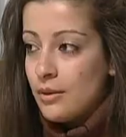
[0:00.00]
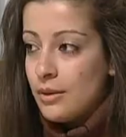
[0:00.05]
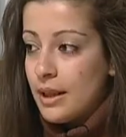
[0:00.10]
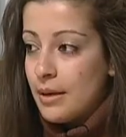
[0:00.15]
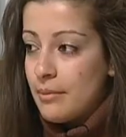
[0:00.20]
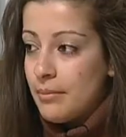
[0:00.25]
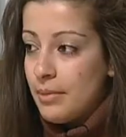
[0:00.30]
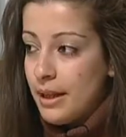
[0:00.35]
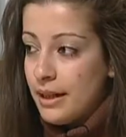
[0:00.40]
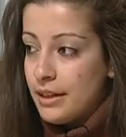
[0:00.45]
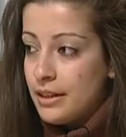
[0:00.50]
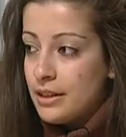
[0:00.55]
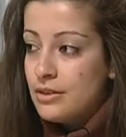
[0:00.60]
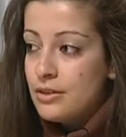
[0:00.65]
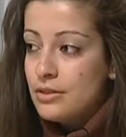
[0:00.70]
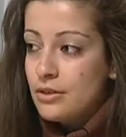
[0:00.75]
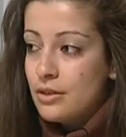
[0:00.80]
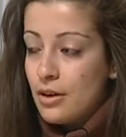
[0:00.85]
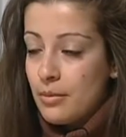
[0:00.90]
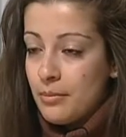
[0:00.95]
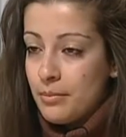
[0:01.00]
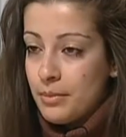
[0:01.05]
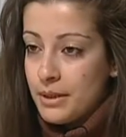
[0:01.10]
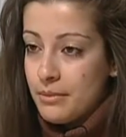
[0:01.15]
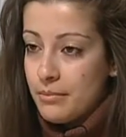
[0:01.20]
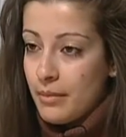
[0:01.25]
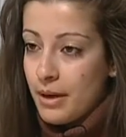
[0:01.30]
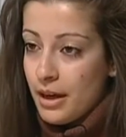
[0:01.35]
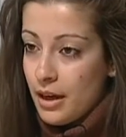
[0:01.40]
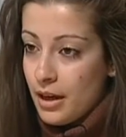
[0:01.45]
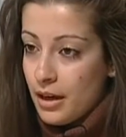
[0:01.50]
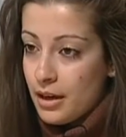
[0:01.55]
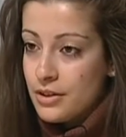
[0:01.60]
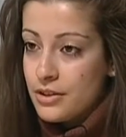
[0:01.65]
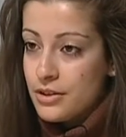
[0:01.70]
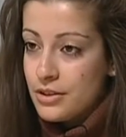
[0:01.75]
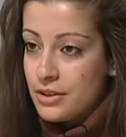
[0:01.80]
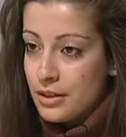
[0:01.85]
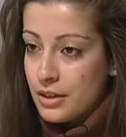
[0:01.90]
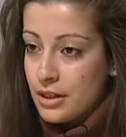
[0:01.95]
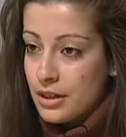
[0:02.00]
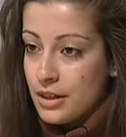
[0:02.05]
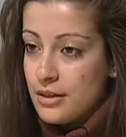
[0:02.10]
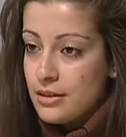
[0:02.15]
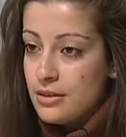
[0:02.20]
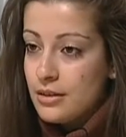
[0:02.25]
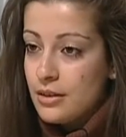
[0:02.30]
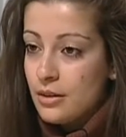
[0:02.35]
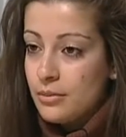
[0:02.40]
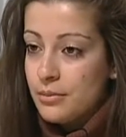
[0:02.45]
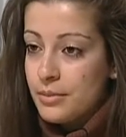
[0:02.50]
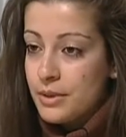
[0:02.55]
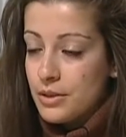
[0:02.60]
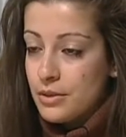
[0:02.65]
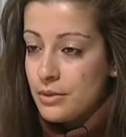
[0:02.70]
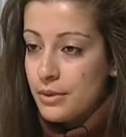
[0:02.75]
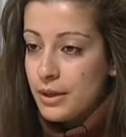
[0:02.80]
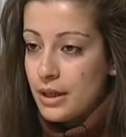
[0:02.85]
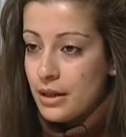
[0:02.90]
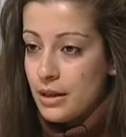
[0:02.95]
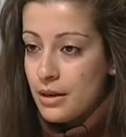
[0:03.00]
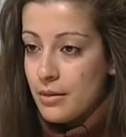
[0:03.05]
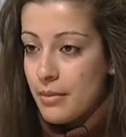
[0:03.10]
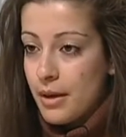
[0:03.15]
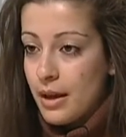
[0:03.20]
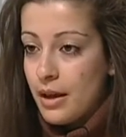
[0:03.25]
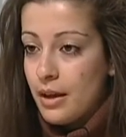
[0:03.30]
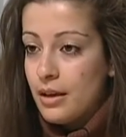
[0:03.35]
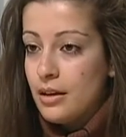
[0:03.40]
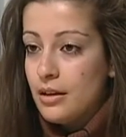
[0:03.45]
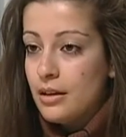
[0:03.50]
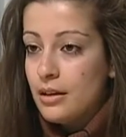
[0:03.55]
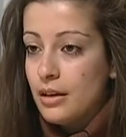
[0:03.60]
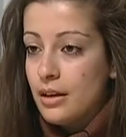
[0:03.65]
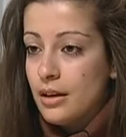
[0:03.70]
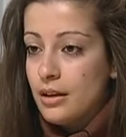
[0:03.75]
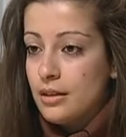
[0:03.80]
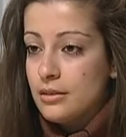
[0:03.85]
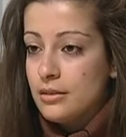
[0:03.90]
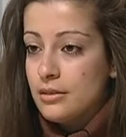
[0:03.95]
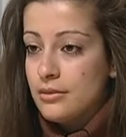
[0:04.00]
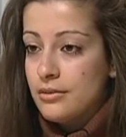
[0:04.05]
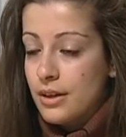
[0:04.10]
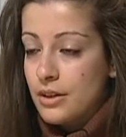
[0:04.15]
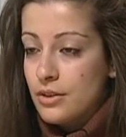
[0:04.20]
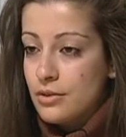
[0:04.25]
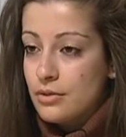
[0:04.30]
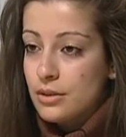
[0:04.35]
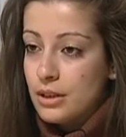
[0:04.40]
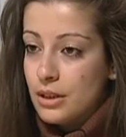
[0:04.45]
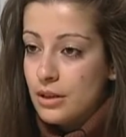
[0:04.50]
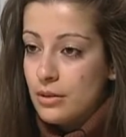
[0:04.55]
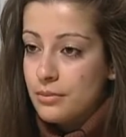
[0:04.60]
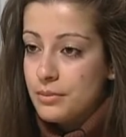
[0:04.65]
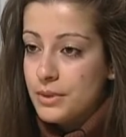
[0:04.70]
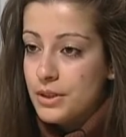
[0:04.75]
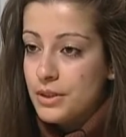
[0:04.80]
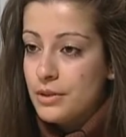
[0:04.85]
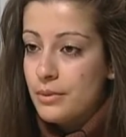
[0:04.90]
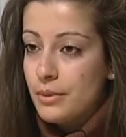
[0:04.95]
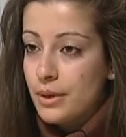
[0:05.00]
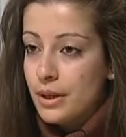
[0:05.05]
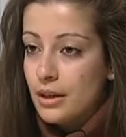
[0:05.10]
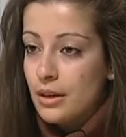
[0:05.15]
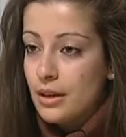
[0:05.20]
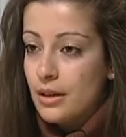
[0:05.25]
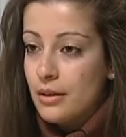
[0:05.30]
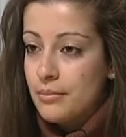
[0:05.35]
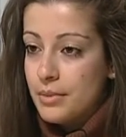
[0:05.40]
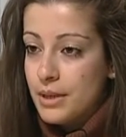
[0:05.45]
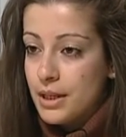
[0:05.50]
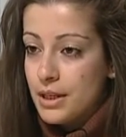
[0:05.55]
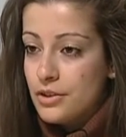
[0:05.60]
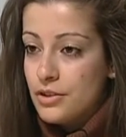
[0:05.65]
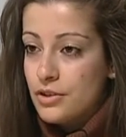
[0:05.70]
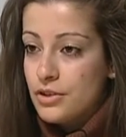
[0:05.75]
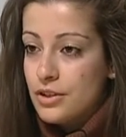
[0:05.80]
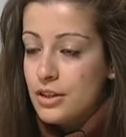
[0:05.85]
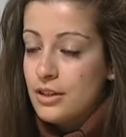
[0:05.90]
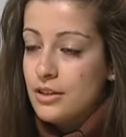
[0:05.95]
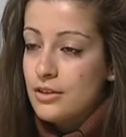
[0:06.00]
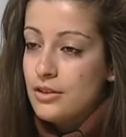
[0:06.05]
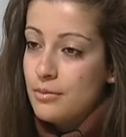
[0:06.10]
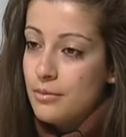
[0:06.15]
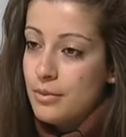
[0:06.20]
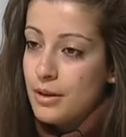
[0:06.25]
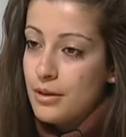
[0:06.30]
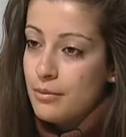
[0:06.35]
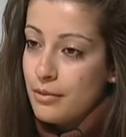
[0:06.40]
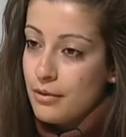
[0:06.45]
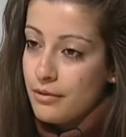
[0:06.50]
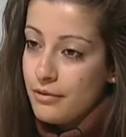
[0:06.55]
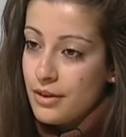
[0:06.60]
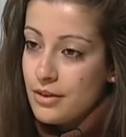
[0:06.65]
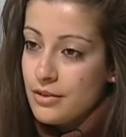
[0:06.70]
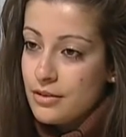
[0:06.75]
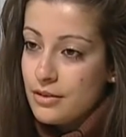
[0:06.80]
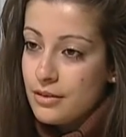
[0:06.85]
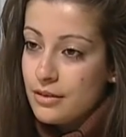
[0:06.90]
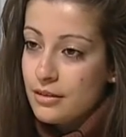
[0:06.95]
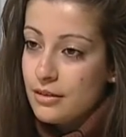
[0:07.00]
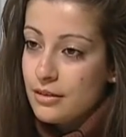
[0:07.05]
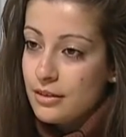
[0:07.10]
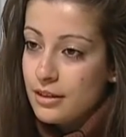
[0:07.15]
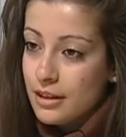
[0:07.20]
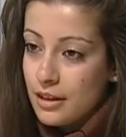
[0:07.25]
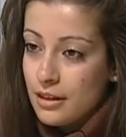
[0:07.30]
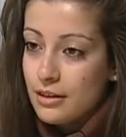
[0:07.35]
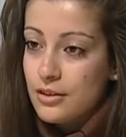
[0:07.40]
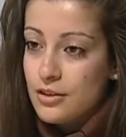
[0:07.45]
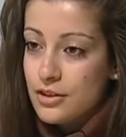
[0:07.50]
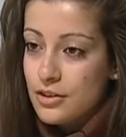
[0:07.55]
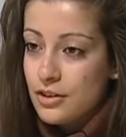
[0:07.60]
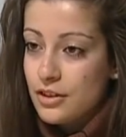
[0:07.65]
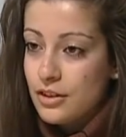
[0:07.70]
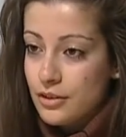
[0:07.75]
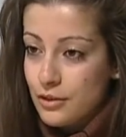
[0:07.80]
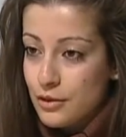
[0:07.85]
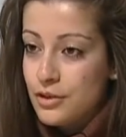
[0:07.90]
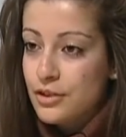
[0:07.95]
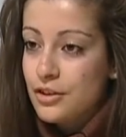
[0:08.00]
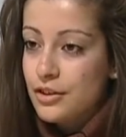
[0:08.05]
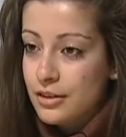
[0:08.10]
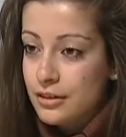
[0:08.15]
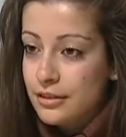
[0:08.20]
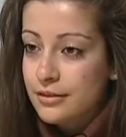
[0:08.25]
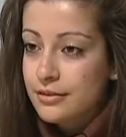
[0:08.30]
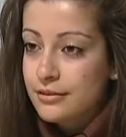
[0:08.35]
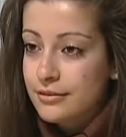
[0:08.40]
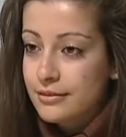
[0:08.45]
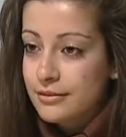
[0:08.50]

Well, I'm planning to complete my higher studies. I'll be doing an MA, and eventually I'll be doing a PhD to be a professor in English literature.